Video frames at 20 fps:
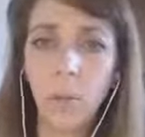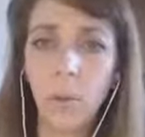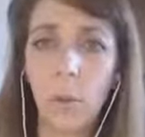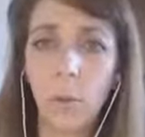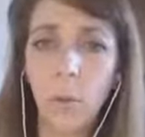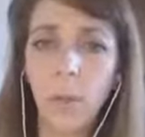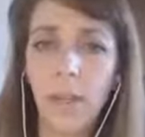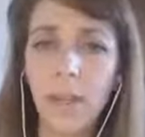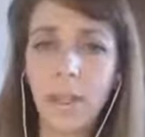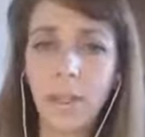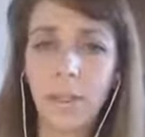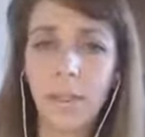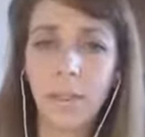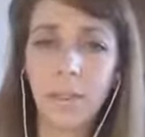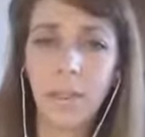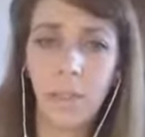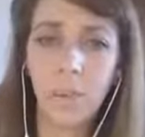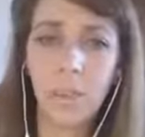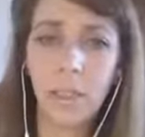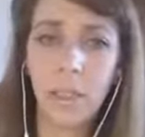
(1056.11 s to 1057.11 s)
what is it
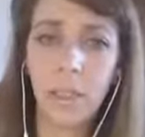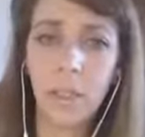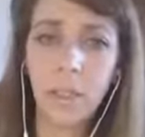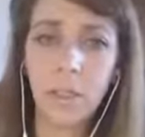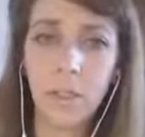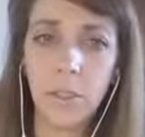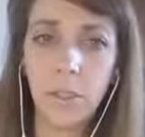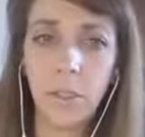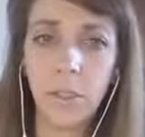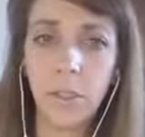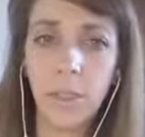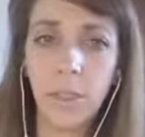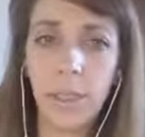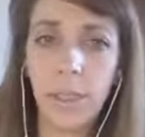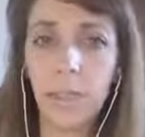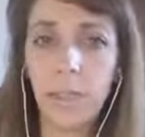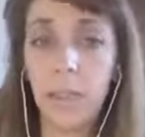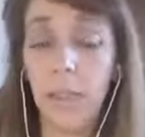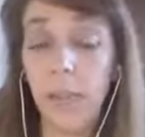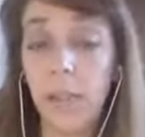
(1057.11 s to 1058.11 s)
that we can do to
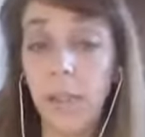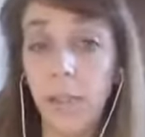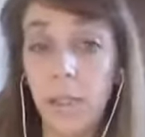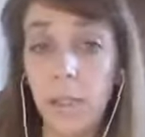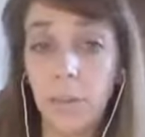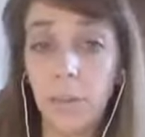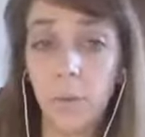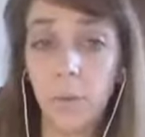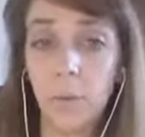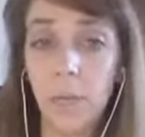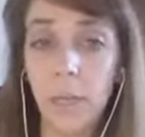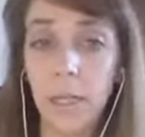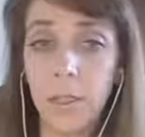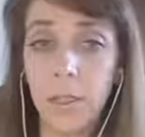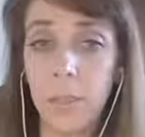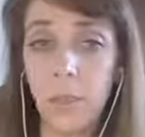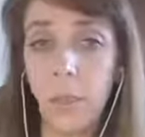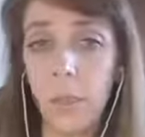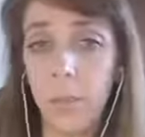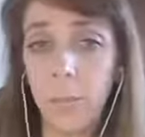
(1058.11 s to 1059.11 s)
get that click-through rate
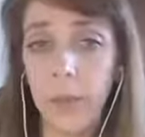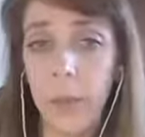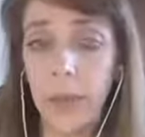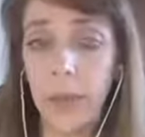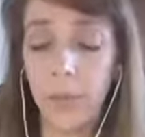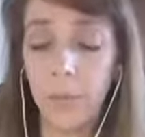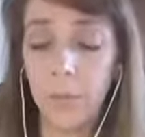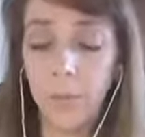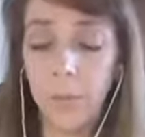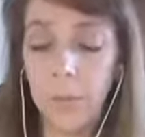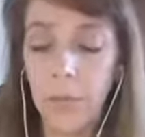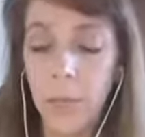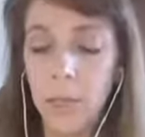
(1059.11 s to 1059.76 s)
to go up higher.